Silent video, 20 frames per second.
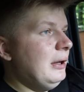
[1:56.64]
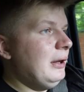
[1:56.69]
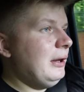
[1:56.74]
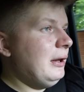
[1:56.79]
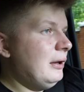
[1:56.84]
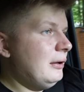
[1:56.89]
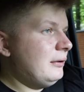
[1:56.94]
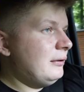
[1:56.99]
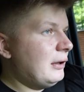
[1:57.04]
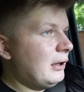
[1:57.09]

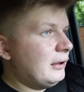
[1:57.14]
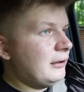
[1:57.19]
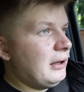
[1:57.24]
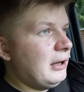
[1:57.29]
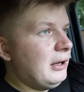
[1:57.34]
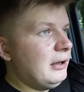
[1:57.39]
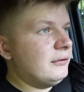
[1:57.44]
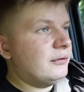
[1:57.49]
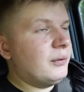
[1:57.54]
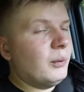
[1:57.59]
and
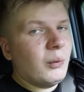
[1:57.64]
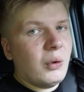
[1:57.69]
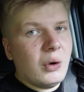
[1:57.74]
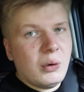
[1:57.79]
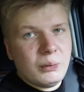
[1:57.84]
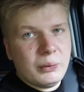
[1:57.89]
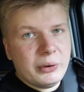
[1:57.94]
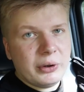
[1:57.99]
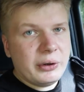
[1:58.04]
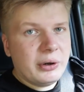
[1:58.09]
that is
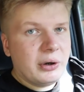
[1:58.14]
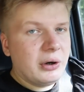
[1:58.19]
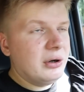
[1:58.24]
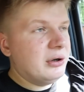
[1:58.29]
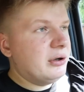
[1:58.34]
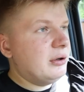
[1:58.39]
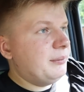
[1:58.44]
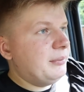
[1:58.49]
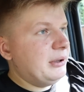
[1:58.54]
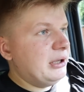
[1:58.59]
what we're
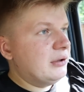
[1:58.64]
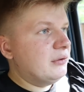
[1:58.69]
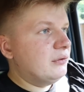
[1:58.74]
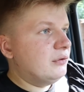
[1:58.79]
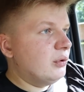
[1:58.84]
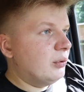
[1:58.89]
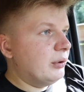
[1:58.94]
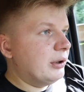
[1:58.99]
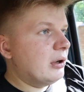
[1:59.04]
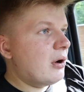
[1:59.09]
gonna be
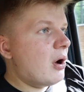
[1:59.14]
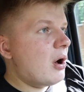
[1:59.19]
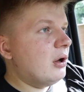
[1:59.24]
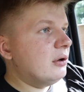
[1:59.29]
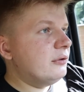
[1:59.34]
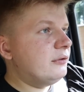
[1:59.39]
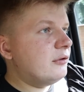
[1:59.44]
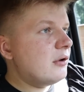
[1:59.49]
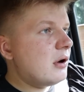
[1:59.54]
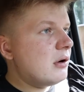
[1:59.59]
doing.
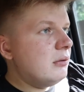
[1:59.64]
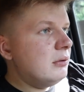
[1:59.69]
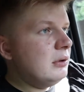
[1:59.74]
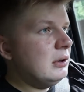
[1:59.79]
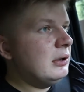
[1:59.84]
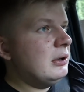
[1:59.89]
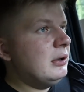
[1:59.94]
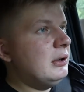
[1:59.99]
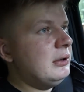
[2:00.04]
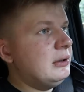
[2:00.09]
Also,
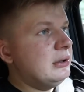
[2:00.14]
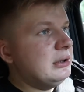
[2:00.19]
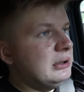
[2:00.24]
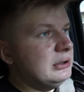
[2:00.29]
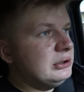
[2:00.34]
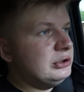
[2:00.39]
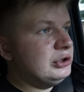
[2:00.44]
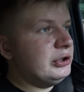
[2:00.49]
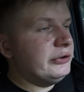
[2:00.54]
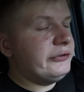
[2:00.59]

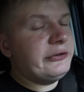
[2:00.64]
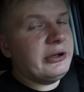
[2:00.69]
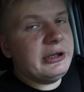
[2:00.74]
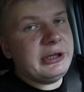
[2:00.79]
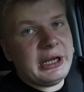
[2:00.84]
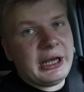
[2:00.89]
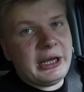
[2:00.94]
just in